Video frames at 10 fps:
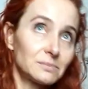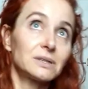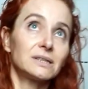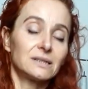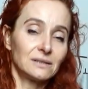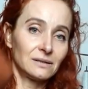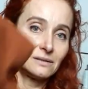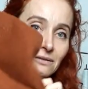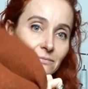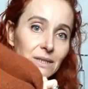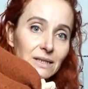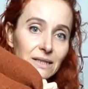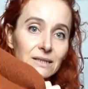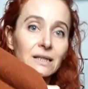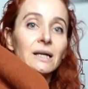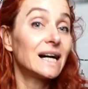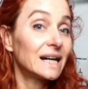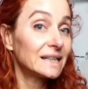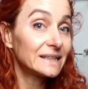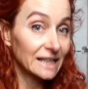because of my light.
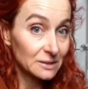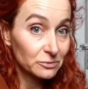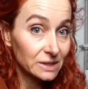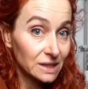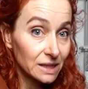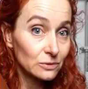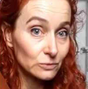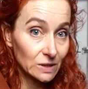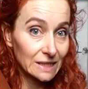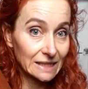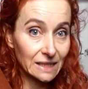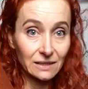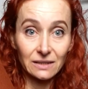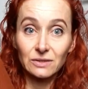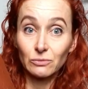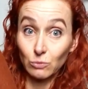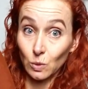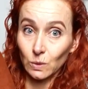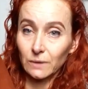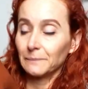I desperately wanted this
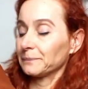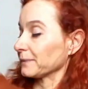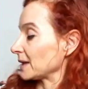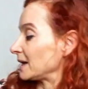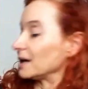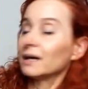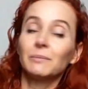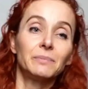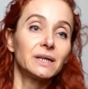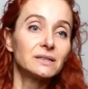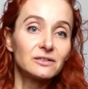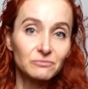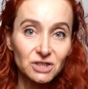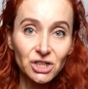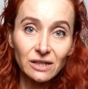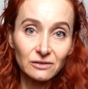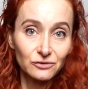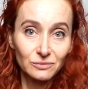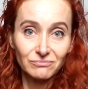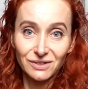wool because of Michelle
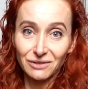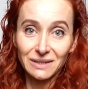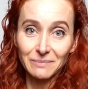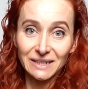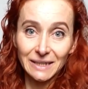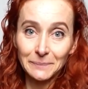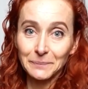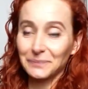from Sewing Bunny.